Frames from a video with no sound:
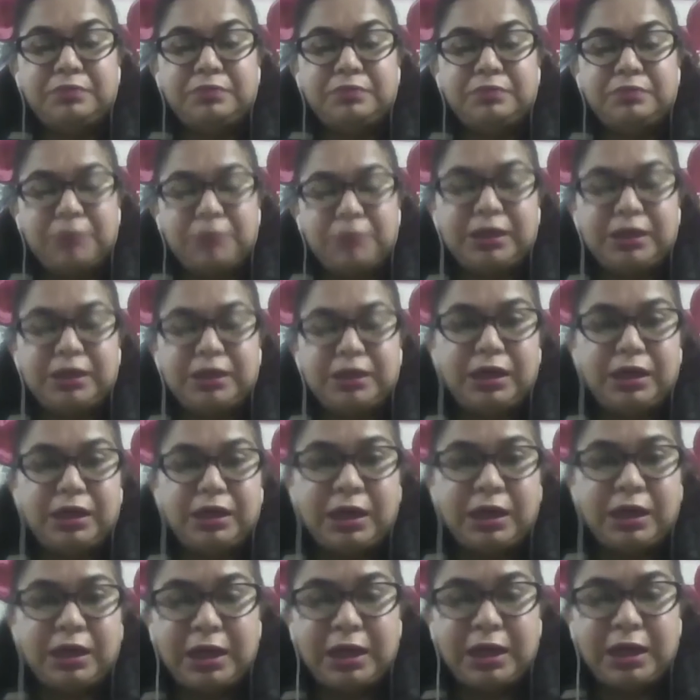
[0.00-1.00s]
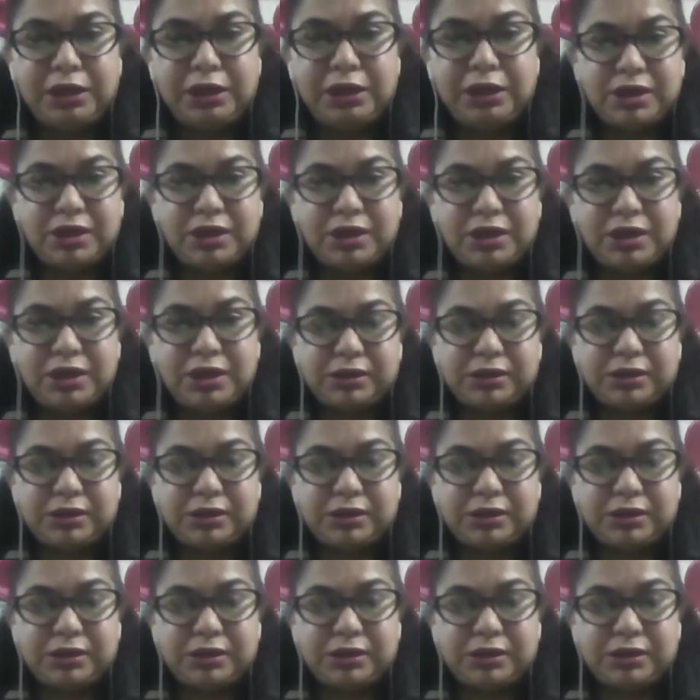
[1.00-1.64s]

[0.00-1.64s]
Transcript: I think I need to ask